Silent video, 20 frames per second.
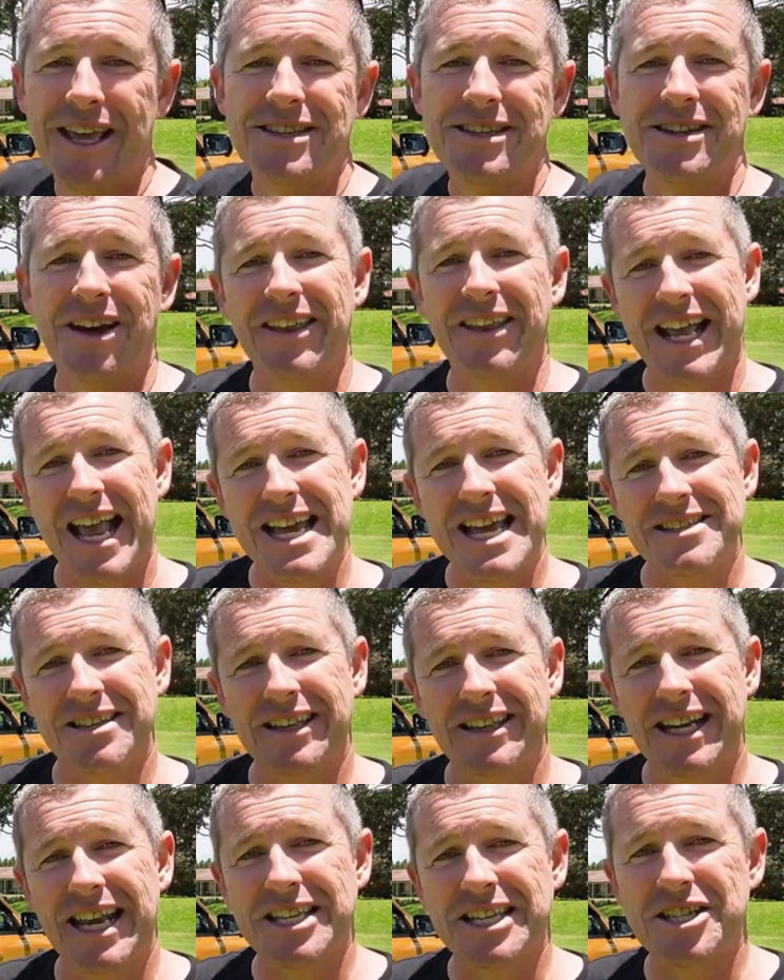So in the case
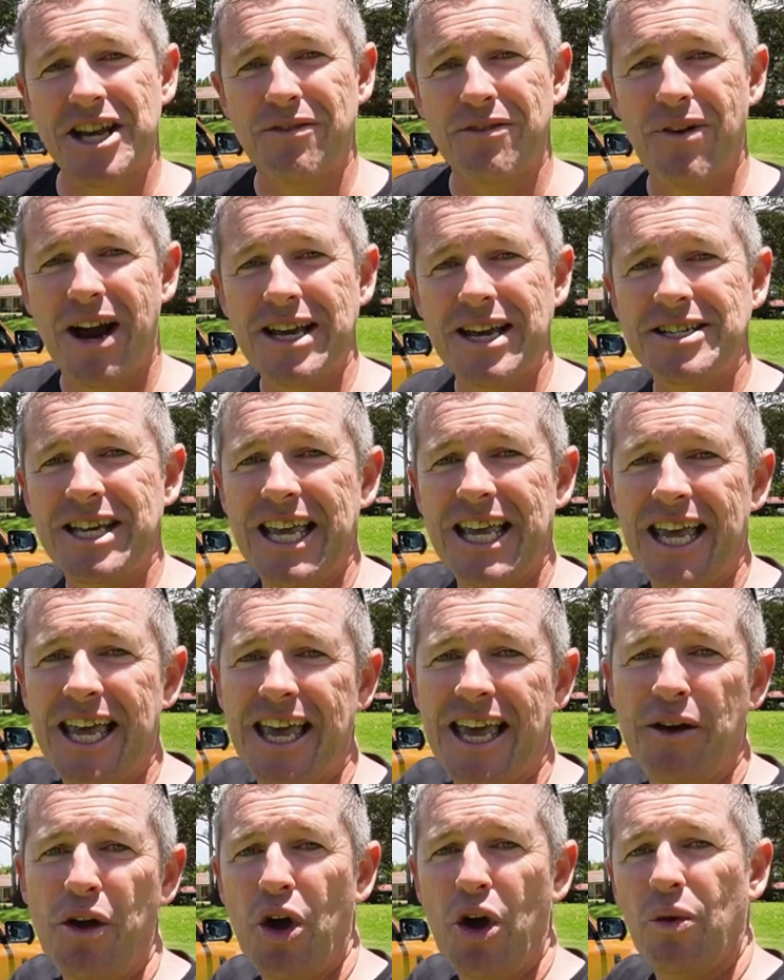of the Next Gen Ranger
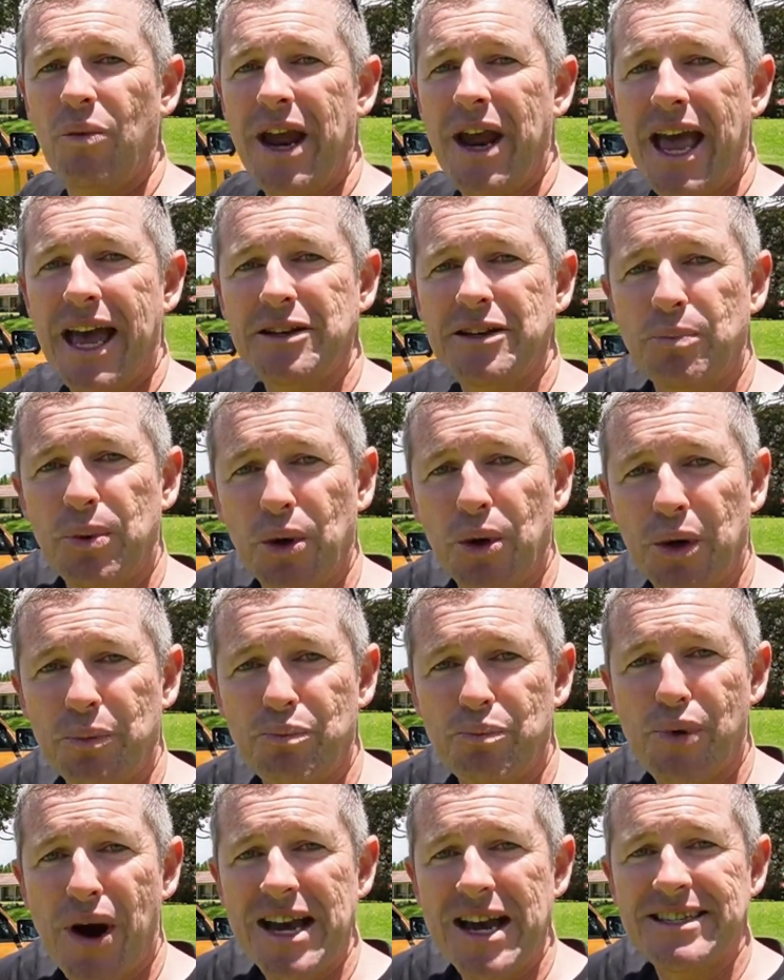here, we had to
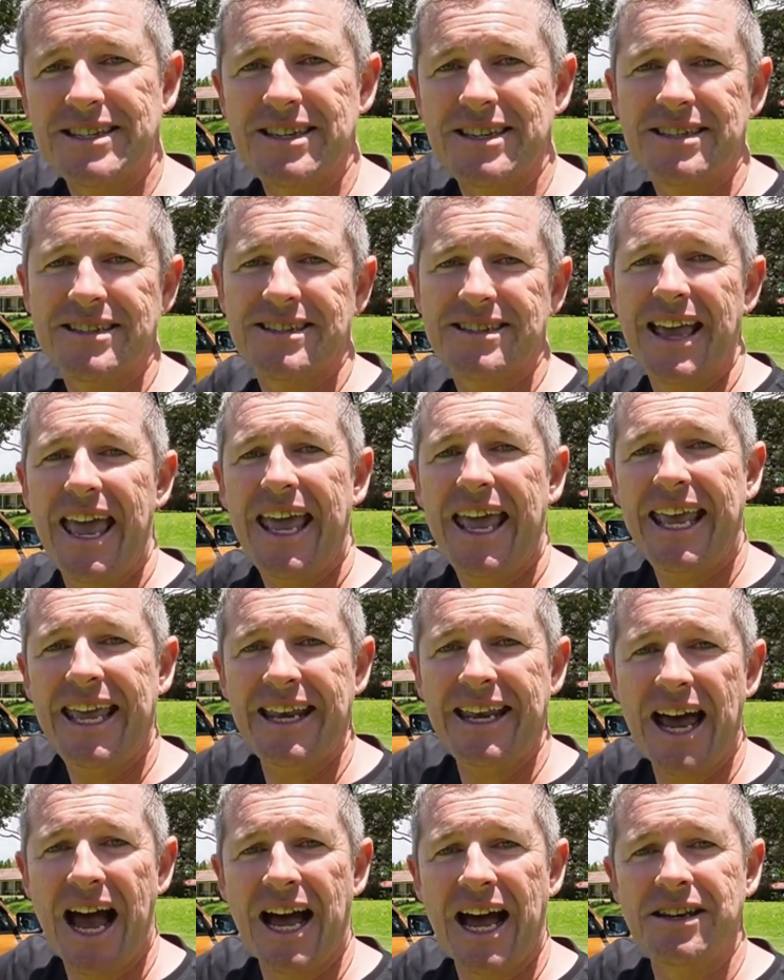put braces
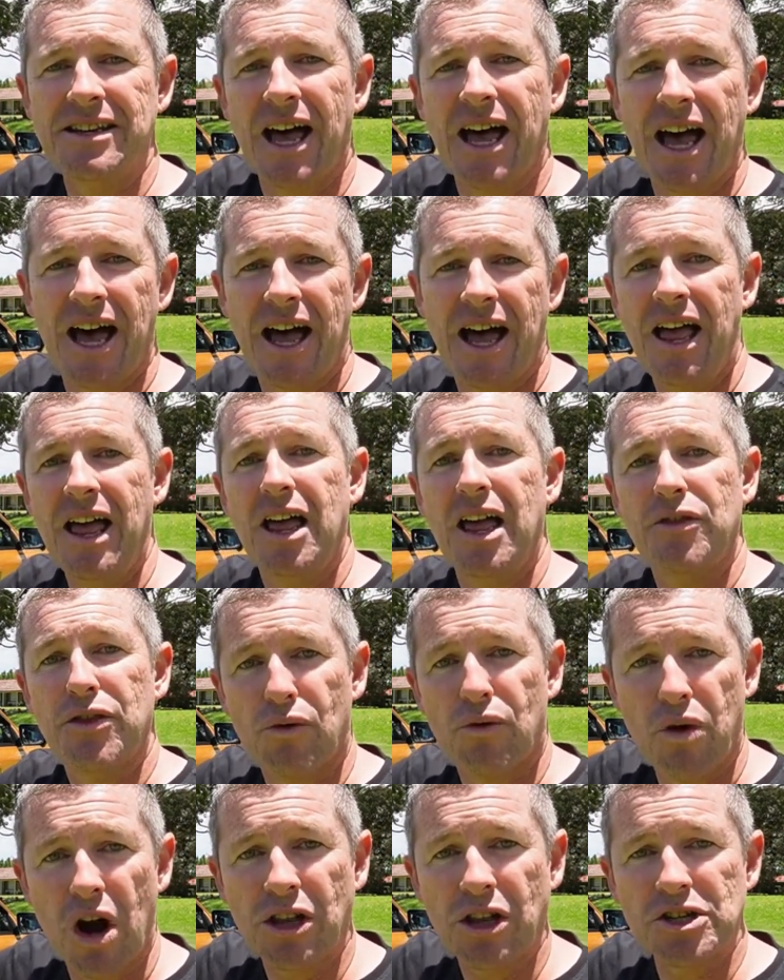in under
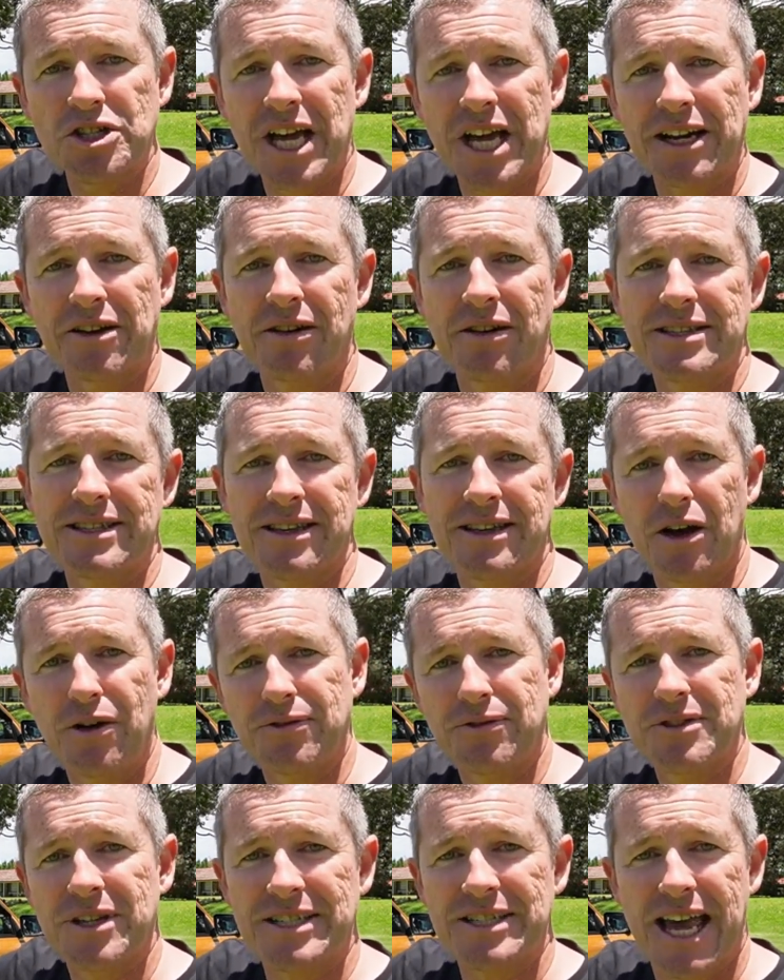the roller shutter
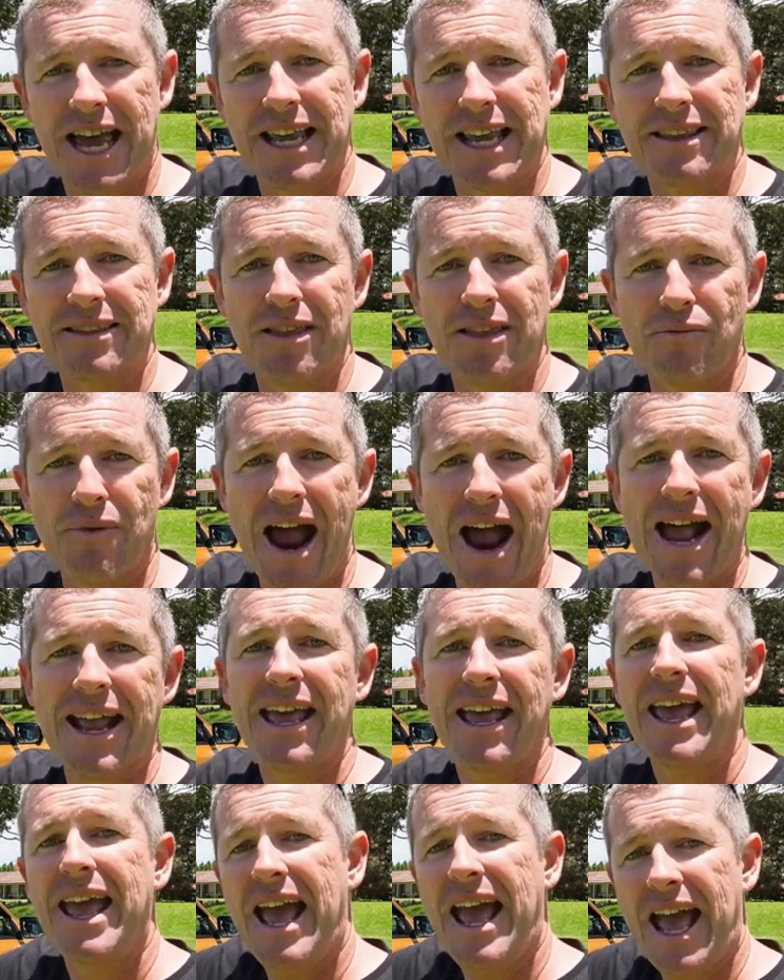itself to take the
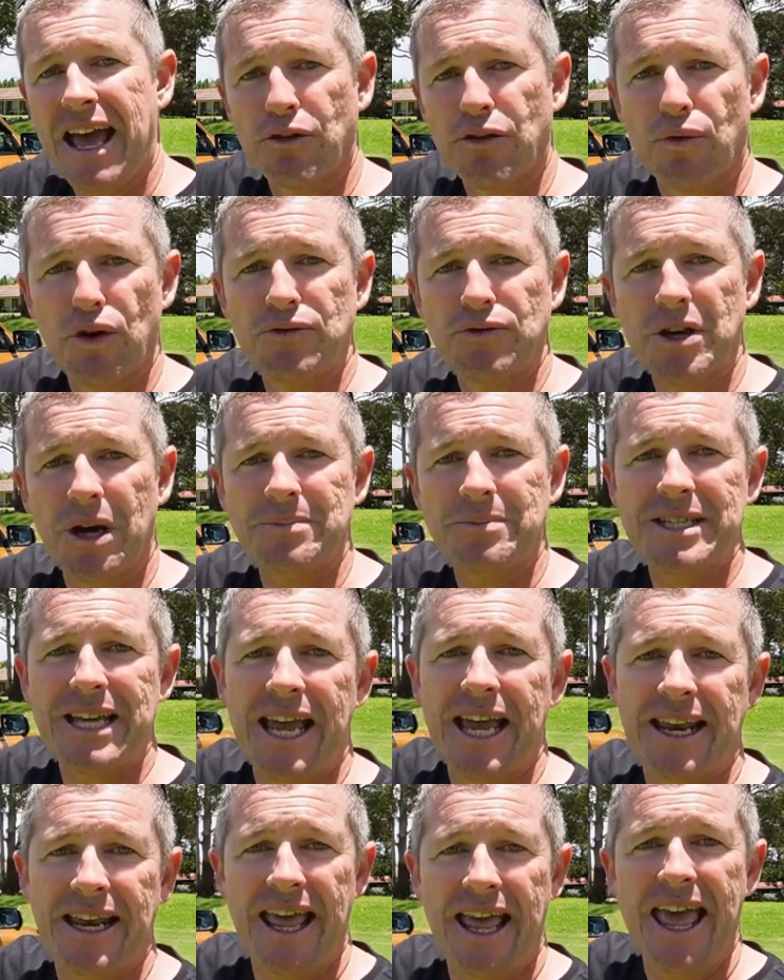rack and the rooftop
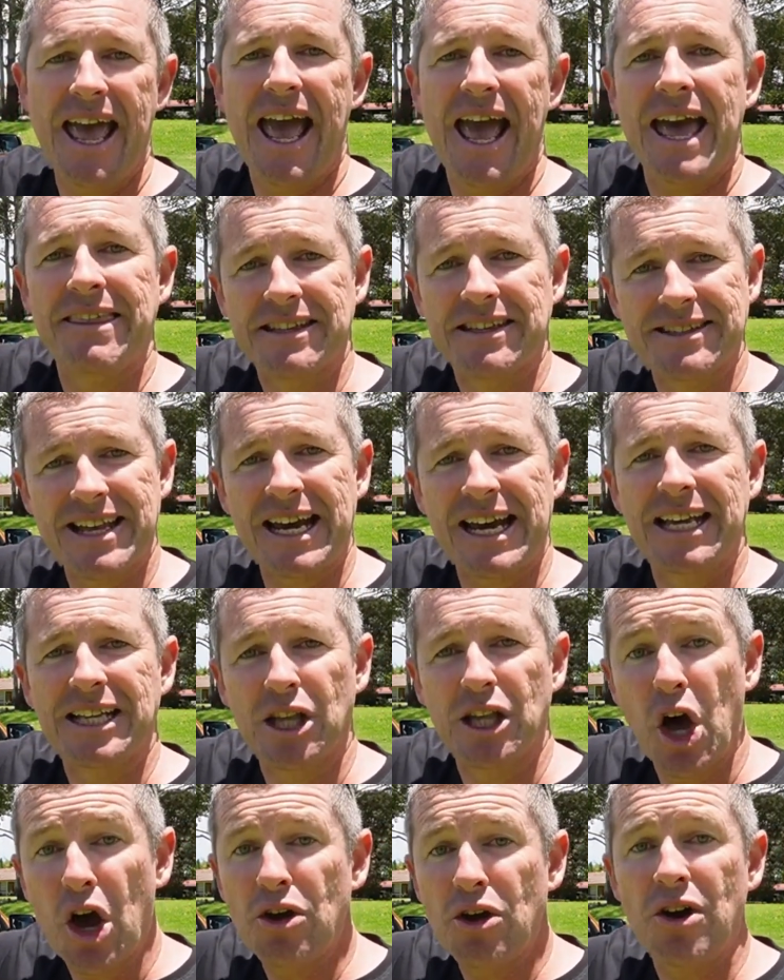tent and the static
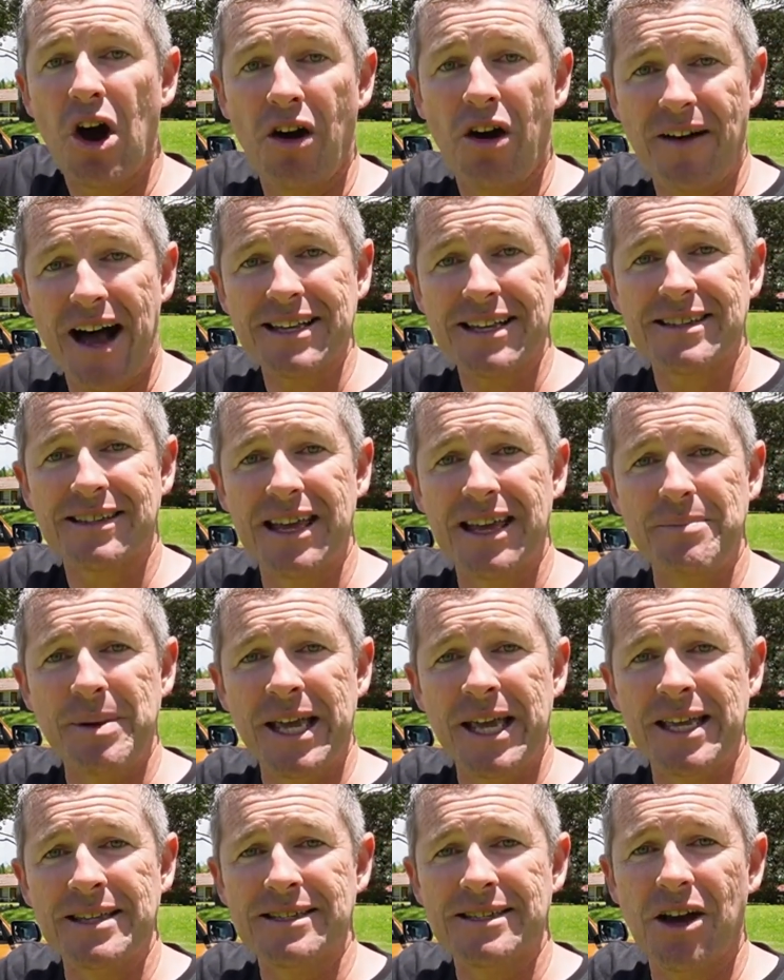load of us
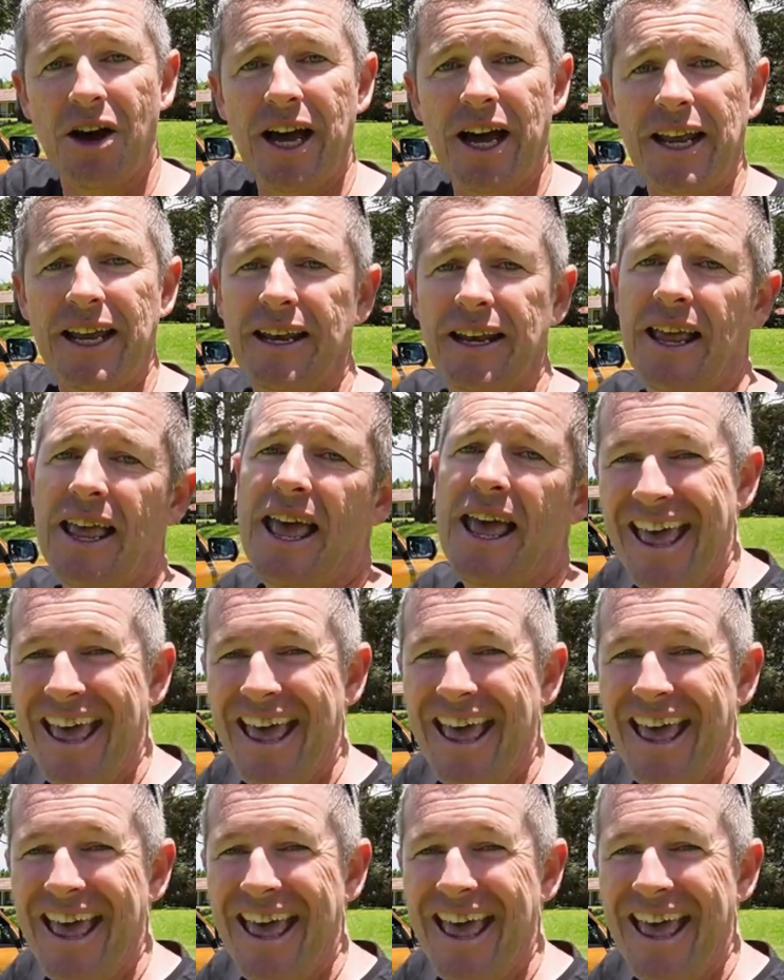sleeping inside it.